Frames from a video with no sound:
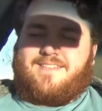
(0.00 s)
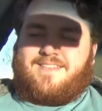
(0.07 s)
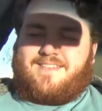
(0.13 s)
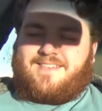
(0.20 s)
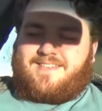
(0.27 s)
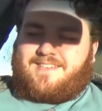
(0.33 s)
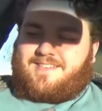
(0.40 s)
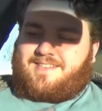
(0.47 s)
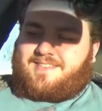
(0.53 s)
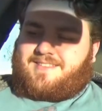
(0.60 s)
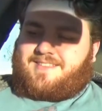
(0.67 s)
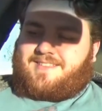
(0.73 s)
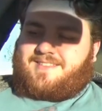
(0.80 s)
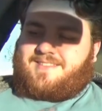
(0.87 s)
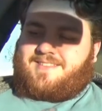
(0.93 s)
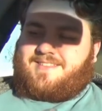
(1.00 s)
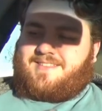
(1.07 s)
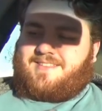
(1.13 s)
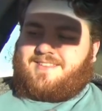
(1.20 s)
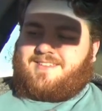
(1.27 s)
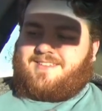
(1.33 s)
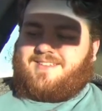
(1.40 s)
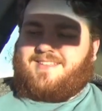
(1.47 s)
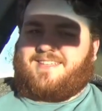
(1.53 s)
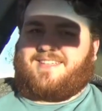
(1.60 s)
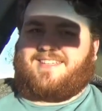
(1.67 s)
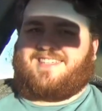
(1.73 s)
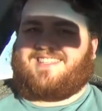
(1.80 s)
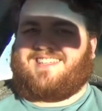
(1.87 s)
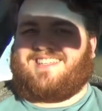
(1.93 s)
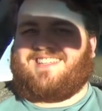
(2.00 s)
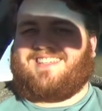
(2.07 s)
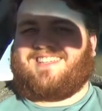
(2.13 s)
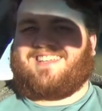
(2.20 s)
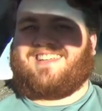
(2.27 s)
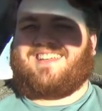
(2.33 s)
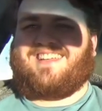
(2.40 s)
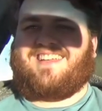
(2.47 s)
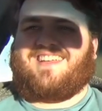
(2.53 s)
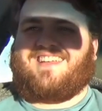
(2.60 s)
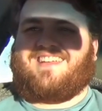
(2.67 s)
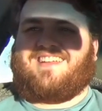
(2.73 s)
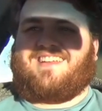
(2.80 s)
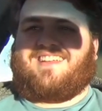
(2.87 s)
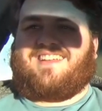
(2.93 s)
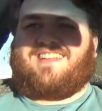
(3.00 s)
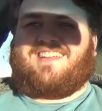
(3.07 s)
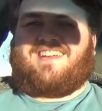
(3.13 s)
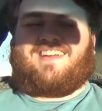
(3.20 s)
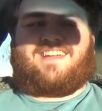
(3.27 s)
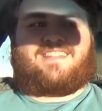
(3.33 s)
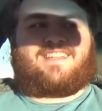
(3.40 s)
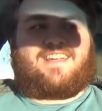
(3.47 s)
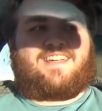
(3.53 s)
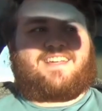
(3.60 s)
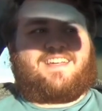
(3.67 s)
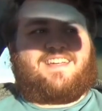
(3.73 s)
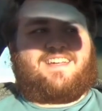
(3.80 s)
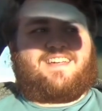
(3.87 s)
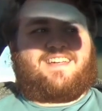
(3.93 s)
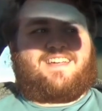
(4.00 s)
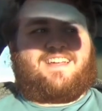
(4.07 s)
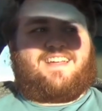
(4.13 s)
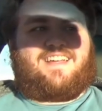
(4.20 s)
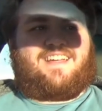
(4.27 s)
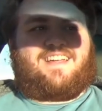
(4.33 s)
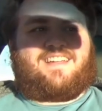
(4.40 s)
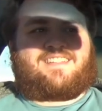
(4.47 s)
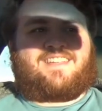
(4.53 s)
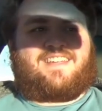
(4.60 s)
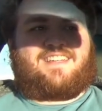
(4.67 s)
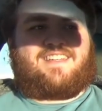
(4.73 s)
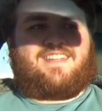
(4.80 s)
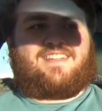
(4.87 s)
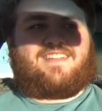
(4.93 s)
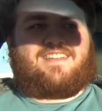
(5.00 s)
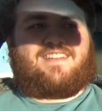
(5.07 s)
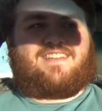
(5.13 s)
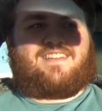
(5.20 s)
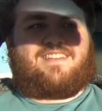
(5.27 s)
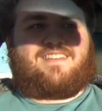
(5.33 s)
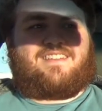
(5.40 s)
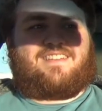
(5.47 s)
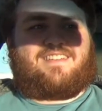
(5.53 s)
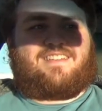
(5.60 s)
[no speech]